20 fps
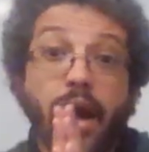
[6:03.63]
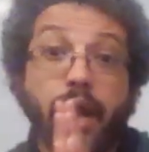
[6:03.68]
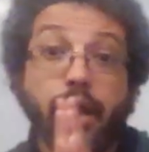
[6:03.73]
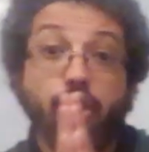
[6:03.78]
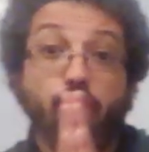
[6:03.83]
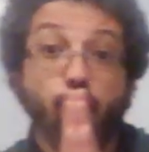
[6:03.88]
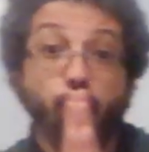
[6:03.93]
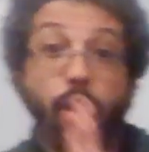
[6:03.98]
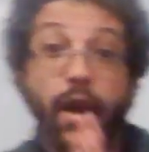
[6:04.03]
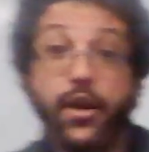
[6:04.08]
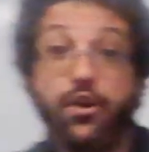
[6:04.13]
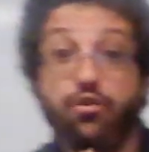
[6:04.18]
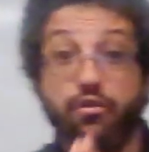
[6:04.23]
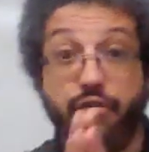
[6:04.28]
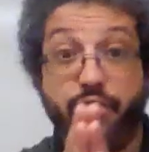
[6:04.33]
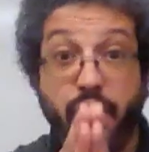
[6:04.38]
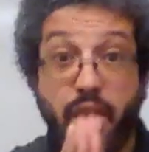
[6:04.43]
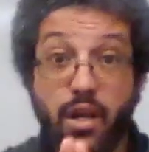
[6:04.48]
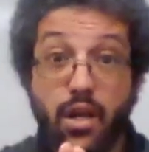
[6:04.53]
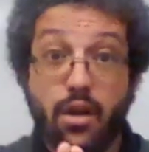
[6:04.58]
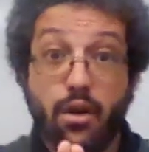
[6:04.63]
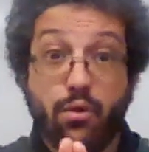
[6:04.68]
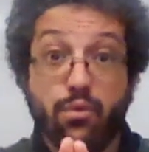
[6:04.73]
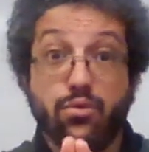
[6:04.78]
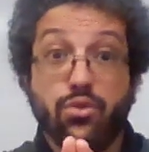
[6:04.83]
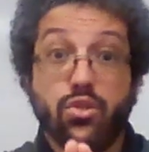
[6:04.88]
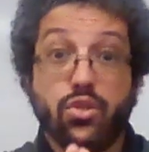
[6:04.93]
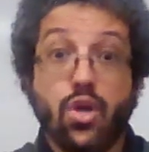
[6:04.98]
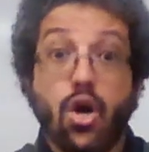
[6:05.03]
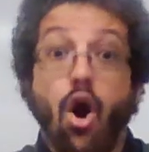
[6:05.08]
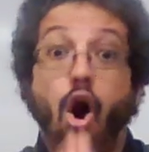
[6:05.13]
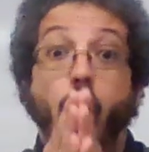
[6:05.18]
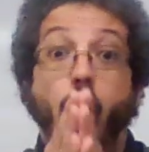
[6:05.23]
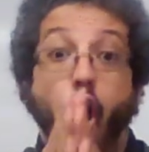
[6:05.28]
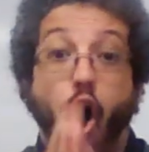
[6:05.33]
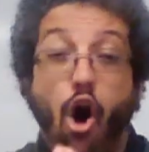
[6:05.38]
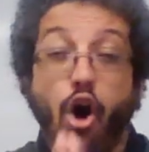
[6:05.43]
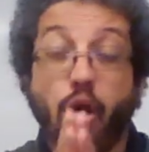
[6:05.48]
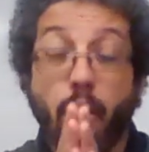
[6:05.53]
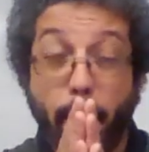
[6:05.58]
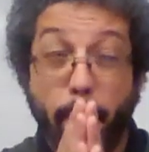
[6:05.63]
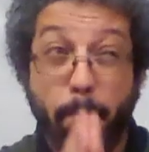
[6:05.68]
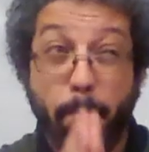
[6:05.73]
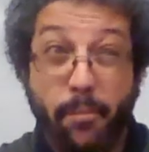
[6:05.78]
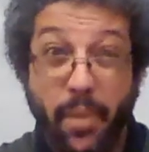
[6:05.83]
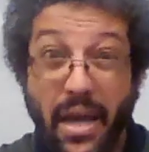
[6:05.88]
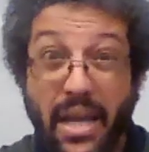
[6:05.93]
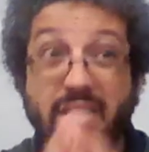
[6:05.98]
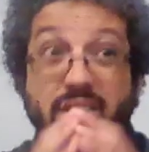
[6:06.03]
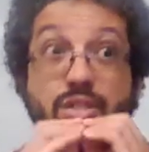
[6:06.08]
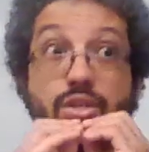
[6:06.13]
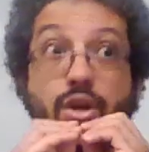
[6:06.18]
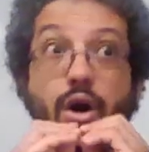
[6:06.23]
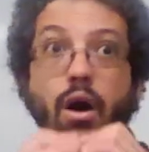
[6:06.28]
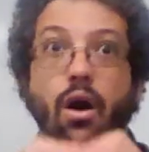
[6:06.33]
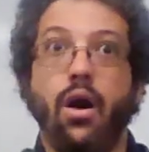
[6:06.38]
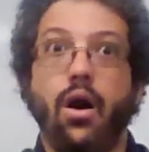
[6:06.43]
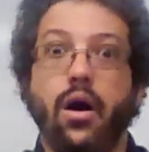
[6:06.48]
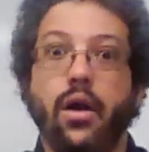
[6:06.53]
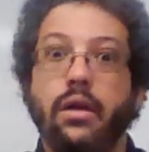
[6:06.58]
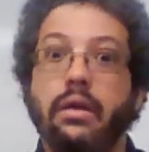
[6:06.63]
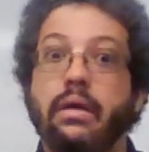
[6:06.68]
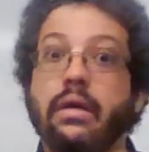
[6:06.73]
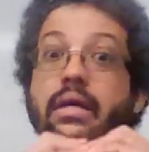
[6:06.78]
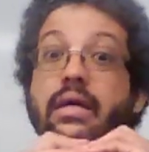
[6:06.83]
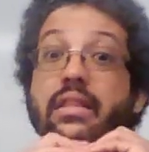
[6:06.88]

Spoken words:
I grade your videos are based on